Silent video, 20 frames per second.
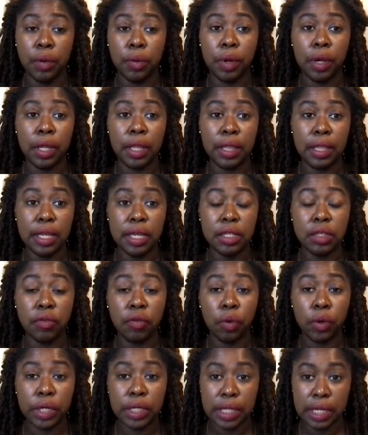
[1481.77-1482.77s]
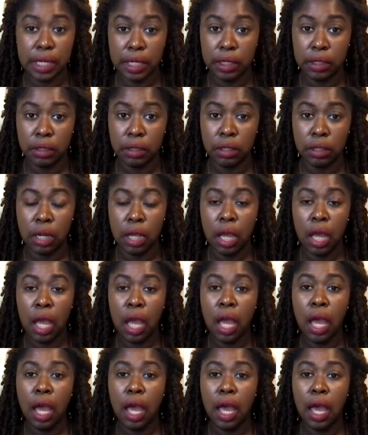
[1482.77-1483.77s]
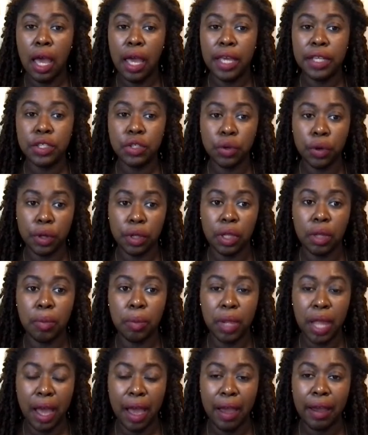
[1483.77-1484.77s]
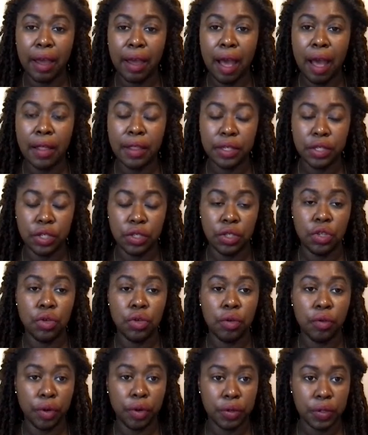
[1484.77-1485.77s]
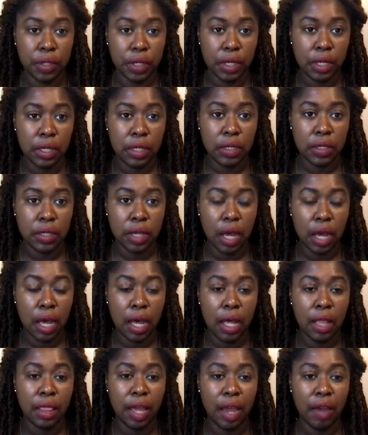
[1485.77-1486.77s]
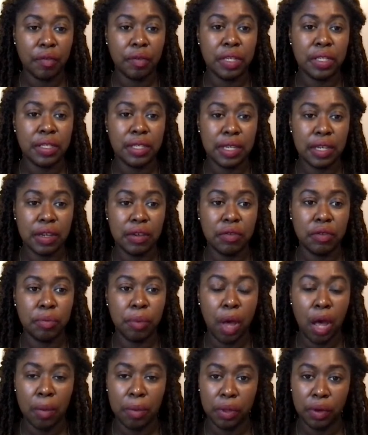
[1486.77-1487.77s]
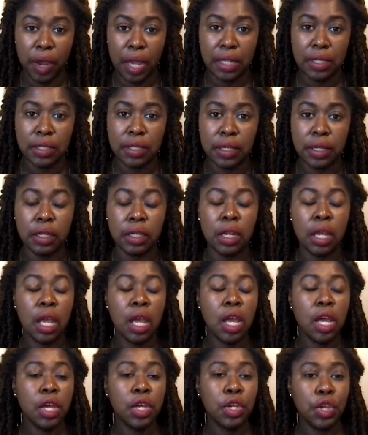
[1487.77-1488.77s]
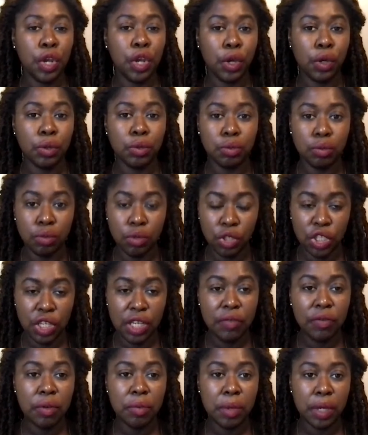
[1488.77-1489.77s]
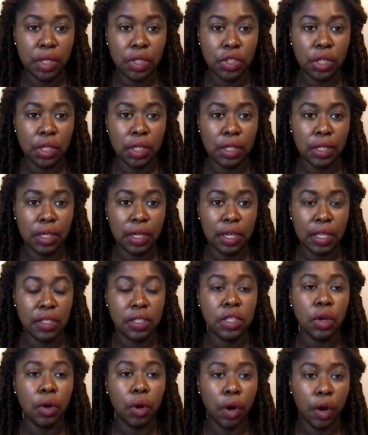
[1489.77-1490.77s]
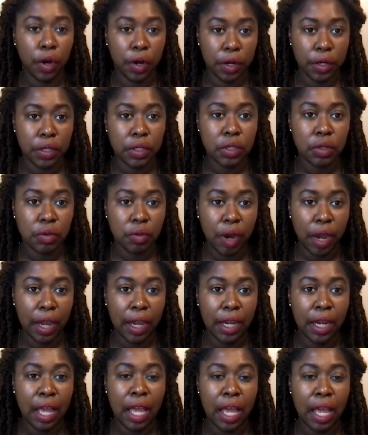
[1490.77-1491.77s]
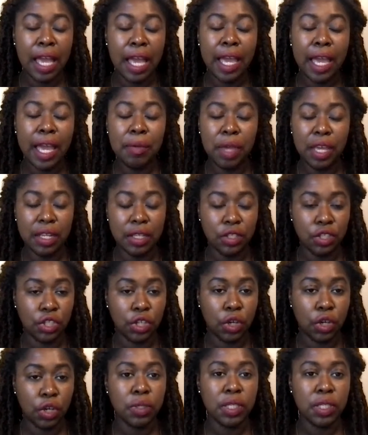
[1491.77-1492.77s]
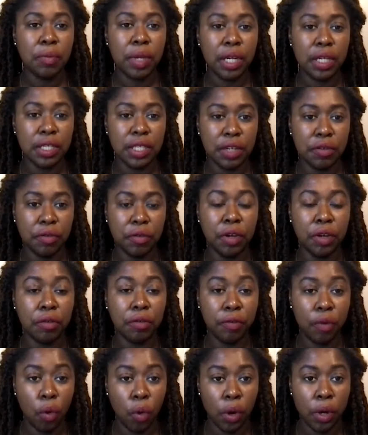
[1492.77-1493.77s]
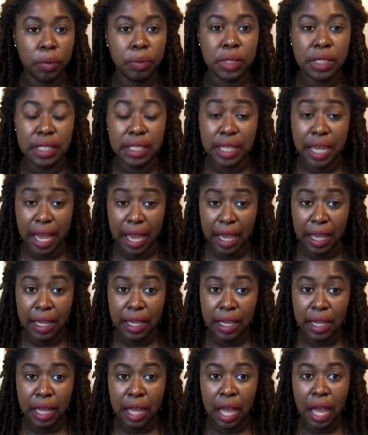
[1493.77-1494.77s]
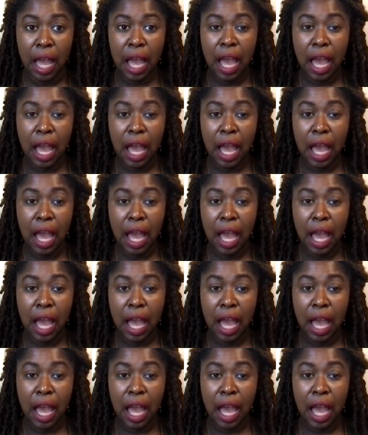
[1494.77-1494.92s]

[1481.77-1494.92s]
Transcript: there were at least 14 historically Black colleges and universities that received bomb threats. And, she even mentioned it still hurts, right? It shows up in a different form today,